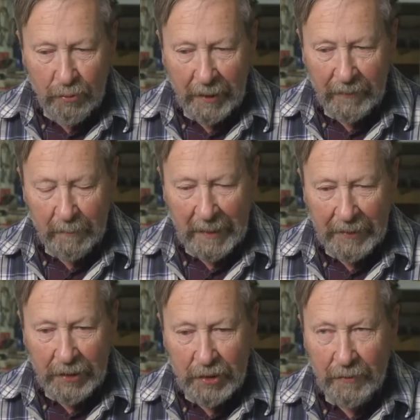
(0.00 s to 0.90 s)
week from
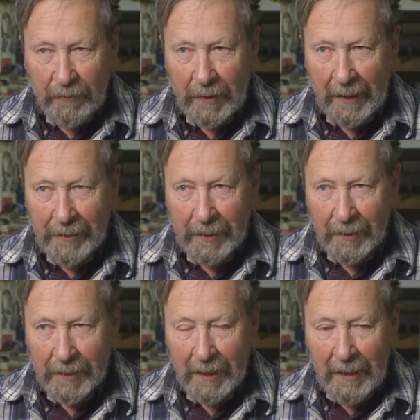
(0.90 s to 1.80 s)
Mondays to
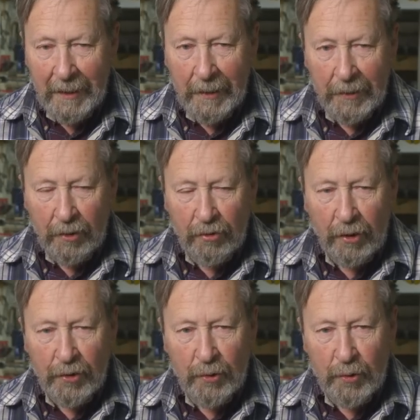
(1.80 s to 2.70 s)
Fridays, 9
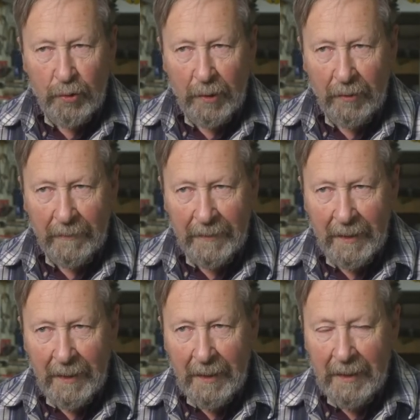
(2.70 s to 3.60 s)
o'clock to 12.
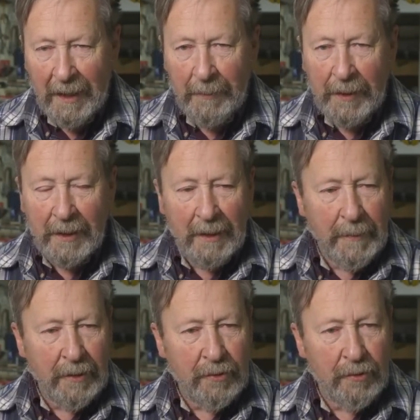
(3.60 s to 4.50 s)
I've been
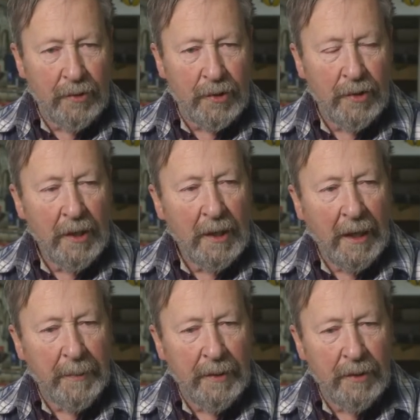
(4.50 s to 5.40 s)

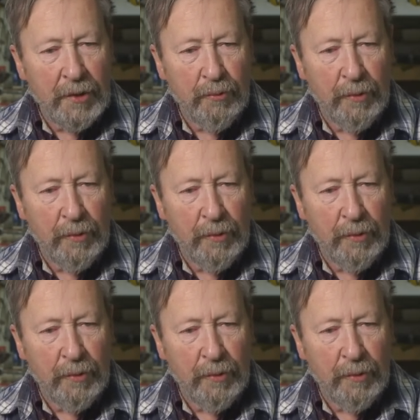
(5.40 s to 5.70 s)
in this